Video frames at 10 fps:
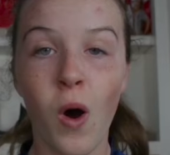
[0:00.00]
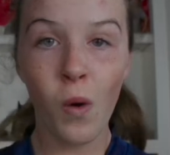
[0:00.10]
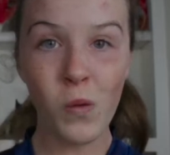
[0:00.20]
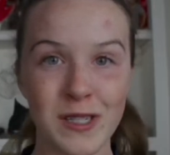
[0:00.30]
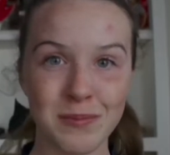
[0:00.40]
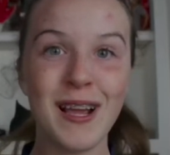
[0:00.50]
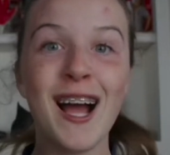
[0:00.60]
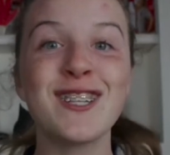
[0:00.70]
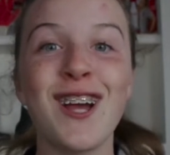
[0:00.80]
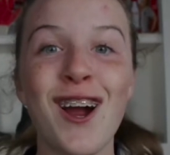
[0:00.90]
What's up guys,
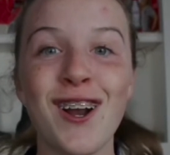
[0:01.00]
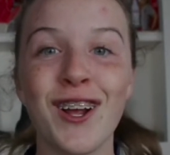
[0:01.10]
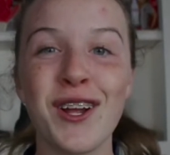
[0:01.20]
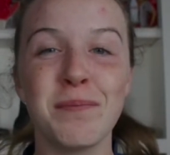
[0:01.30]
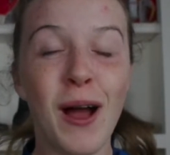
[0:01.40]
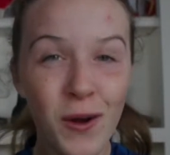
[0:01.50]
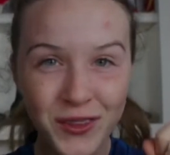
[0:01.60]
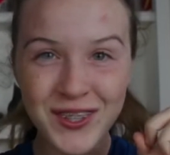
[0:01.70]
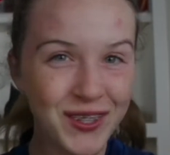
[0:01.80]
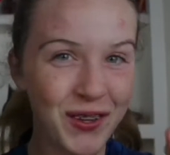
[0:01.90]
Soccer Doc here back with
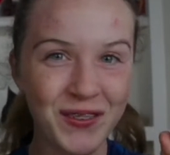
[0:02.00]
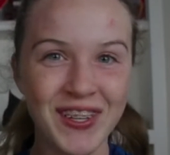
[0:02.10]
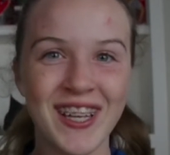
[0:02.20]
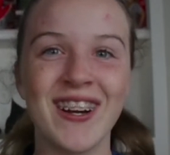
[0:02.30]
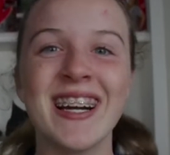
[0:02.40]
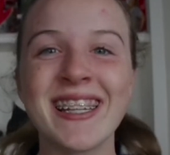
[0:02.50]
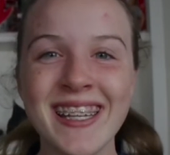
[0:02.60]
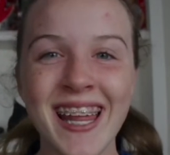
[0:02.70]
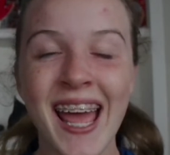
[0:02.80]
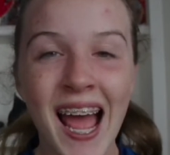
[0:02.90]
another video, and today I
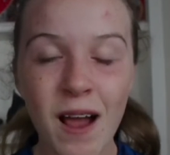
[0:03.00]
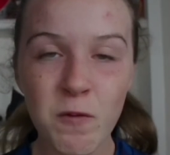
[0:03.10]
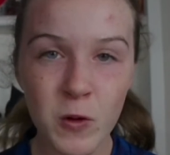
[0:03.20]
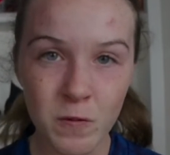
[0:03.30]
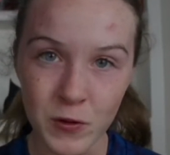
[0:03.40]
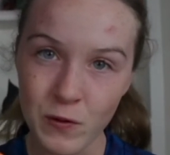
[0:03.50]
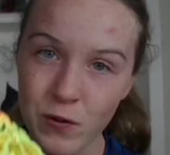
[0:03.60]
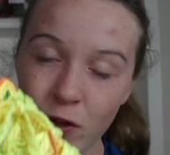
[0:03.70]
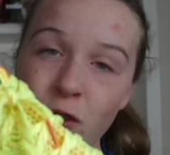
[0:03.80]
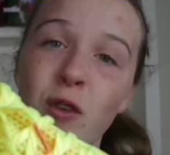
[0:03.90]
have a review for the
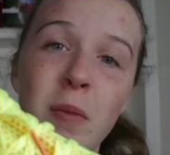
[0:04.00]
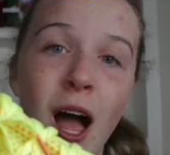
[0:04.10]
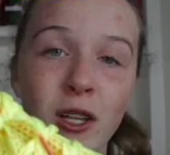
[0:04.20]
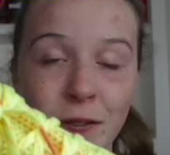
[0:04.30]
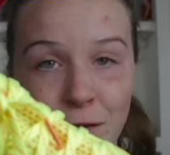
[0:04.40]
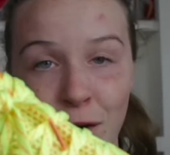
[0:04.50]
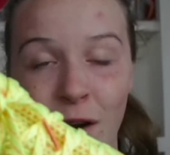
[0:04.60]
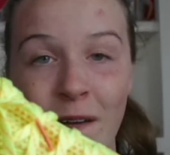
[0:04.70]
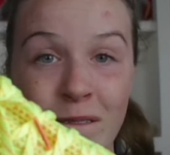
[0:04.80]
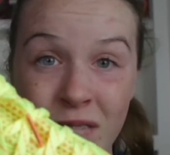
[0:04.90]
New Balance Furon
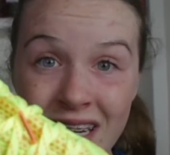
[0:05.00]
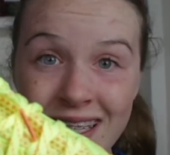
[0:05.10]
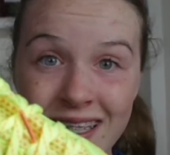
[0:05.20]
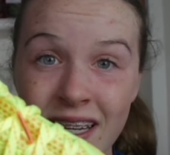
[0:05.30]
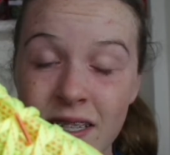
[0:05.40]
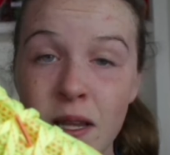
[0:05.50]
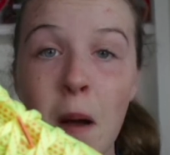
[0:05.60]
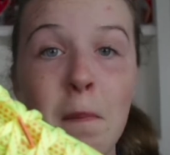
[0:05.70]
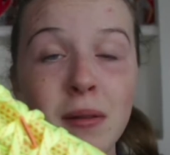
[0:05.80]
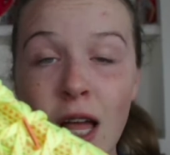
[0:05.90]
V6
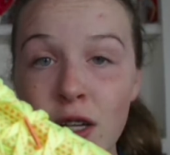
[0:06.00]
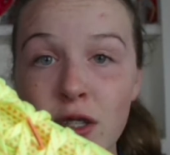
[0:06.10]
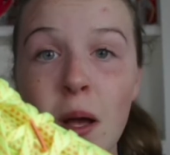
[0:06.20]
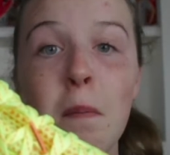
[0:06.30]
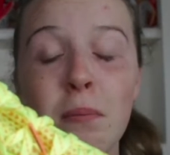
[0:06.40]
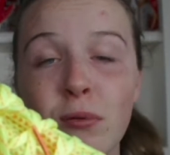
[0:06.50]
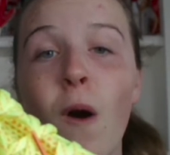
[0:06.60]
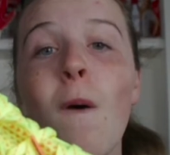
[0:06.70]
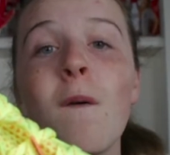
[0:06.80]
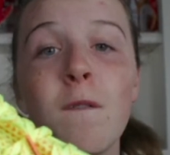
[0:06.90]
Plus Pro
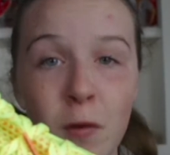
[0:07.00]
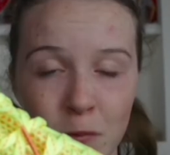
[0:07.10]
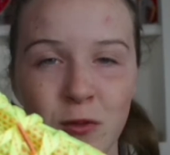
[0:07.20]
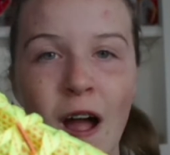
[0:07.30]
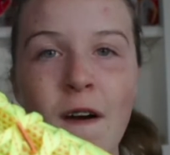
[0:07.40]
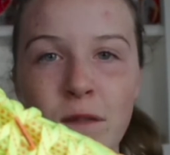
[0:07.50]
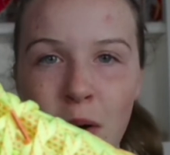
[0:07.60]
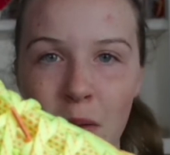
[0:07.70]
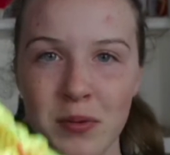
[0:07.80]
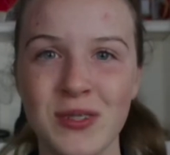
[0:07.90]
Firm Ground Ball
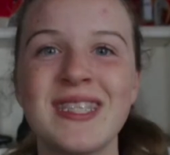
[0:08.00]
Boots.